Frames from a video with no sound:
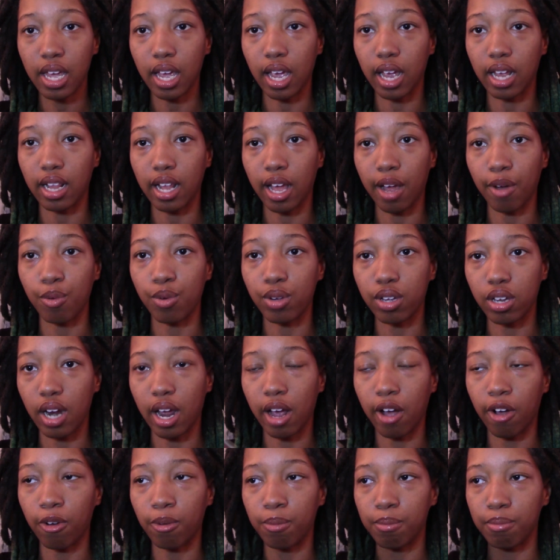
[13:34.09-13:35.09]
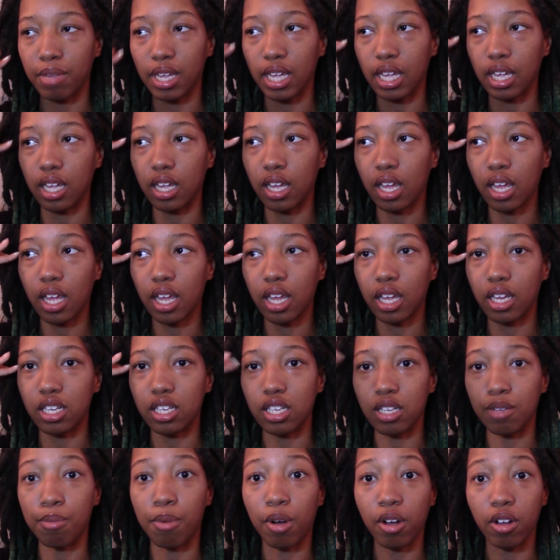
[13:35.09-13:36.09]
and that would help me
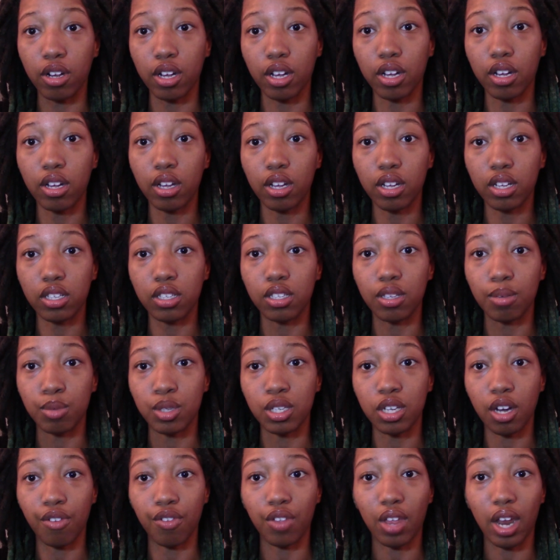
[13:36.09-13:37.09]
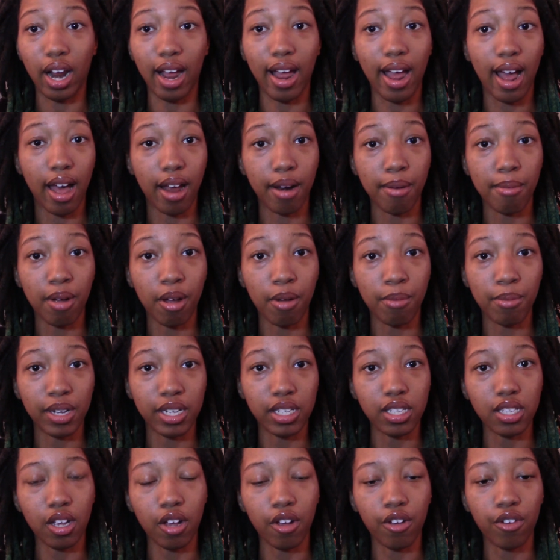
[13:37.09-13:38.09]
debunk some stuff that I had about
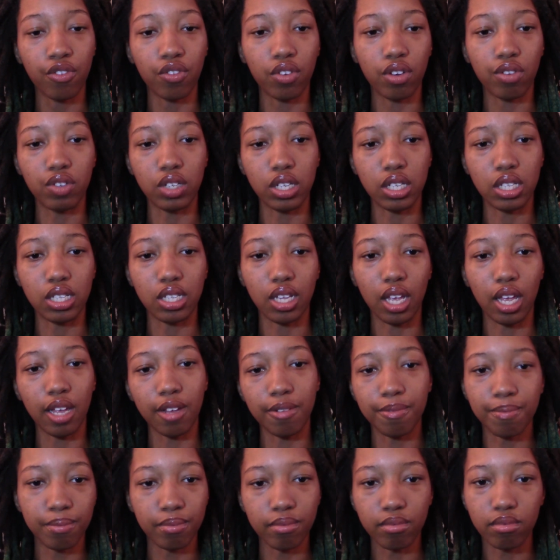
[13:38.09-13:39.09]
myself of just, like,